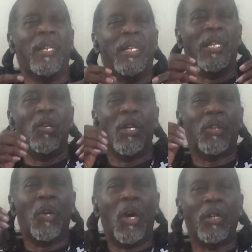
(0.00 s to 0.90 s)
they're going
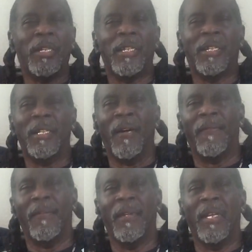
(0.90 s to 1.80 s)
through all of this stuff.
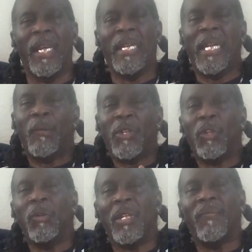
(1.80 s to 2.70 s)
And they would
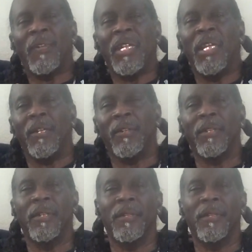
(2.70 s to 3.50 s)
do this for years.